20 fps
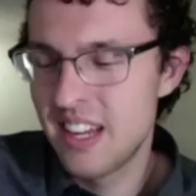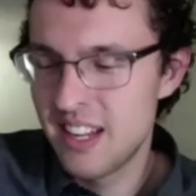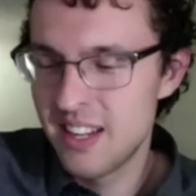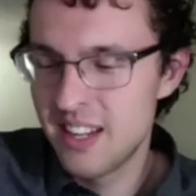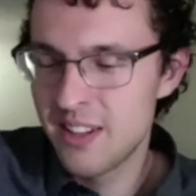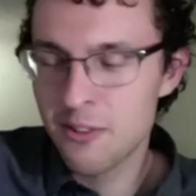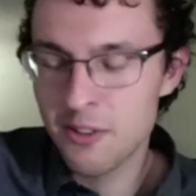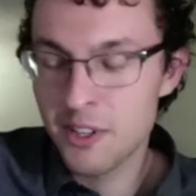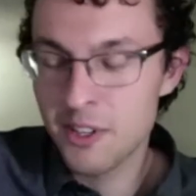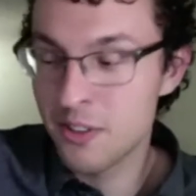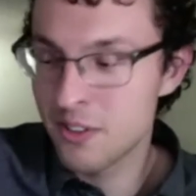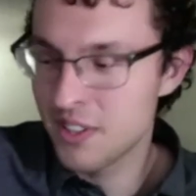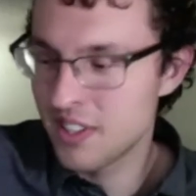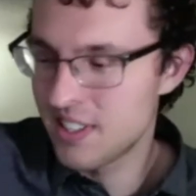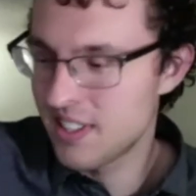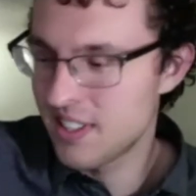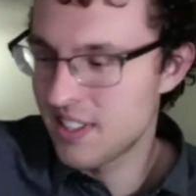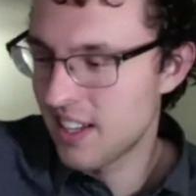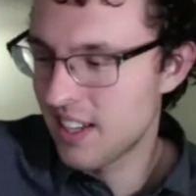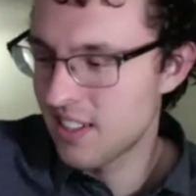They're really, really
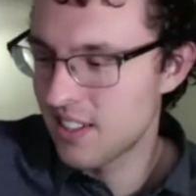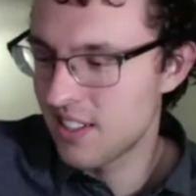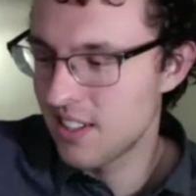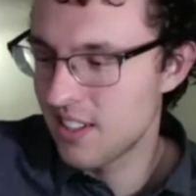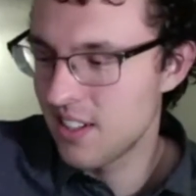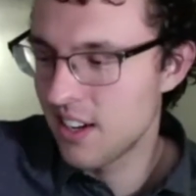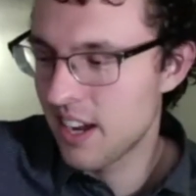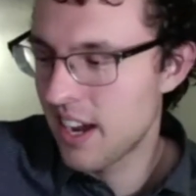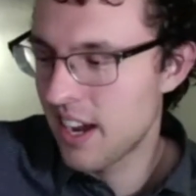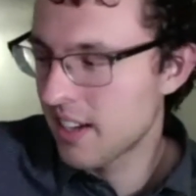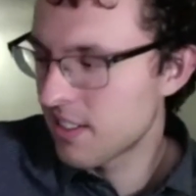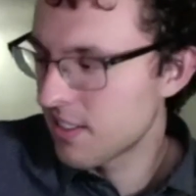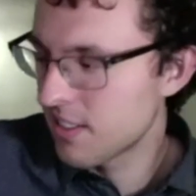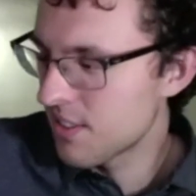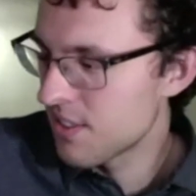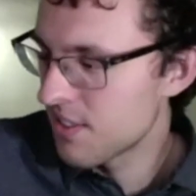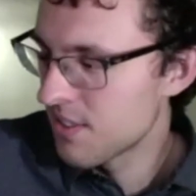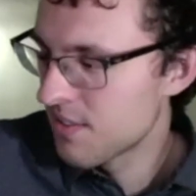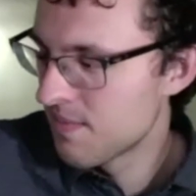talented young actors.